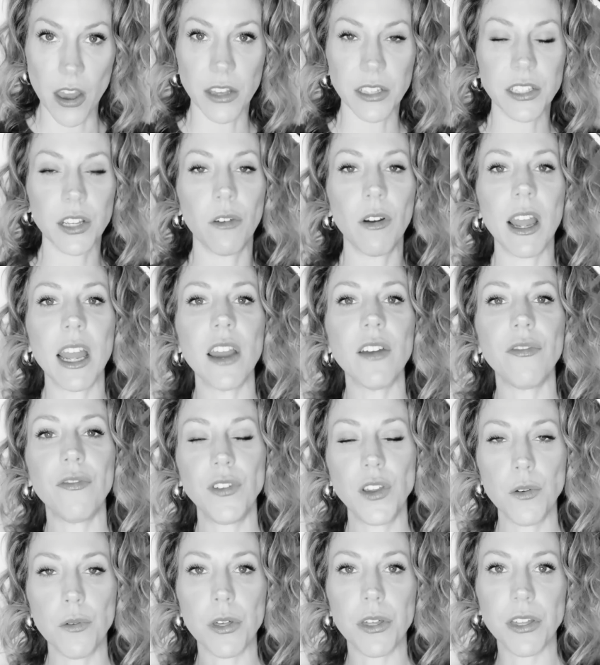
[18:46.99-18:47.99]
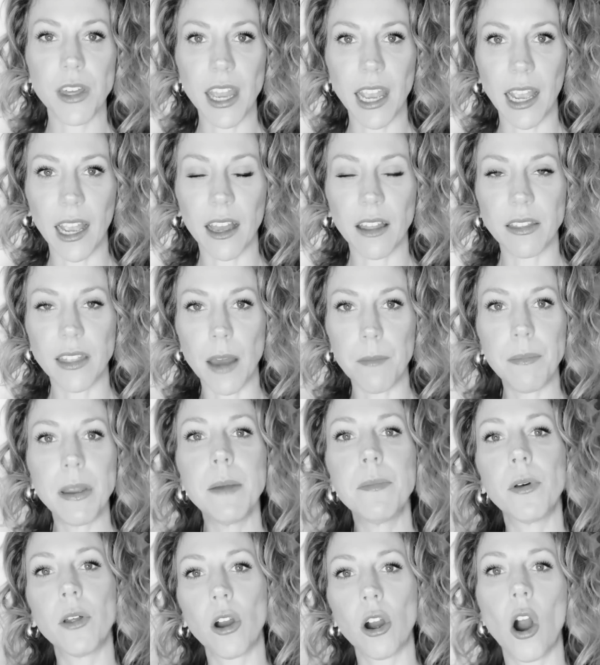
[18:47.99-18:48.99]
So if you think that
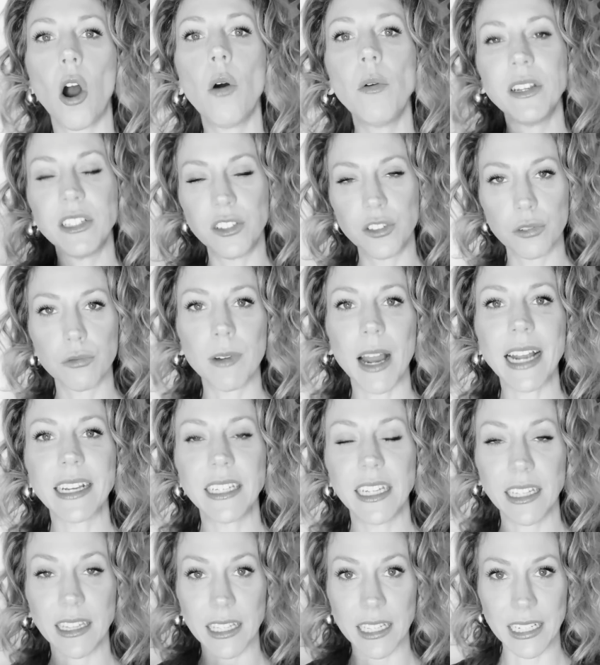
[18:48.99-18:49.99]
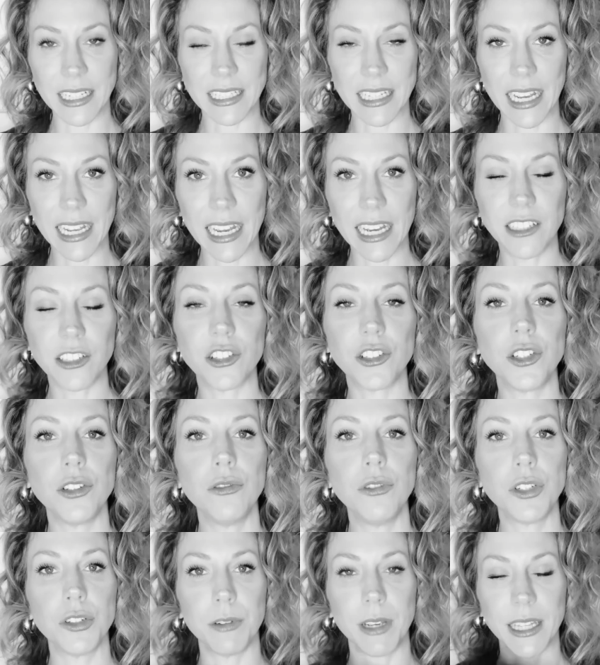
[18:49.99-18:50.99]
people are always directing things against
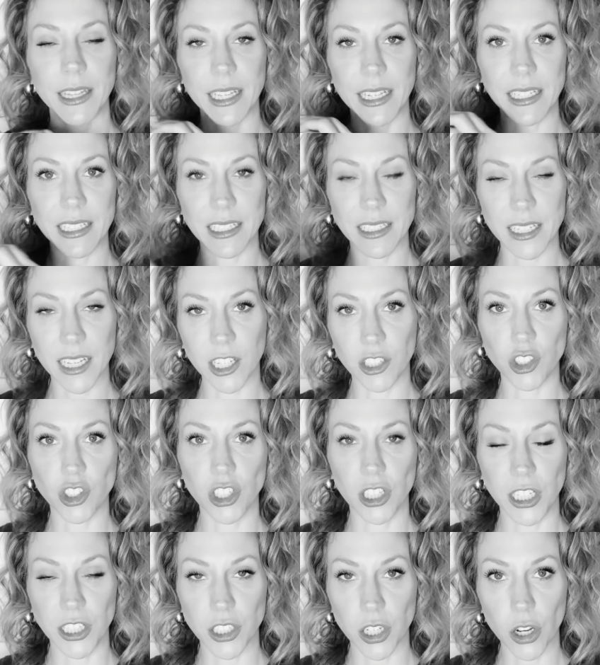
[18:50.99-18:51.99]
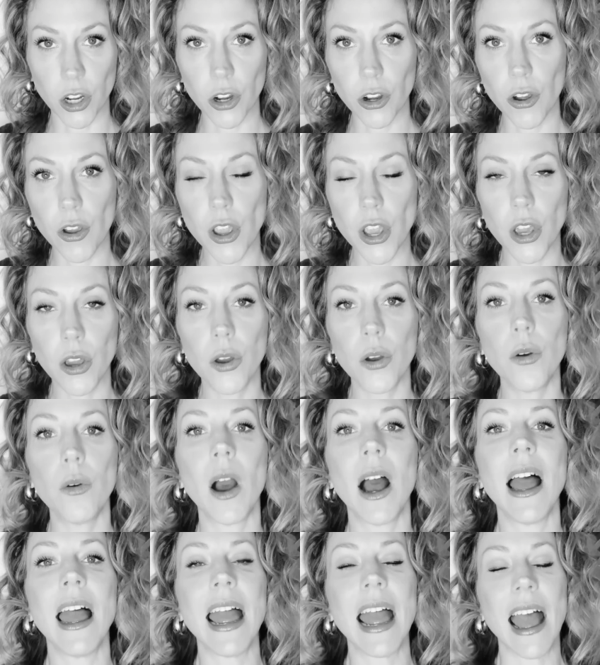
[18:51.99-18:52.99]
you, doing things intentionally to hurt you,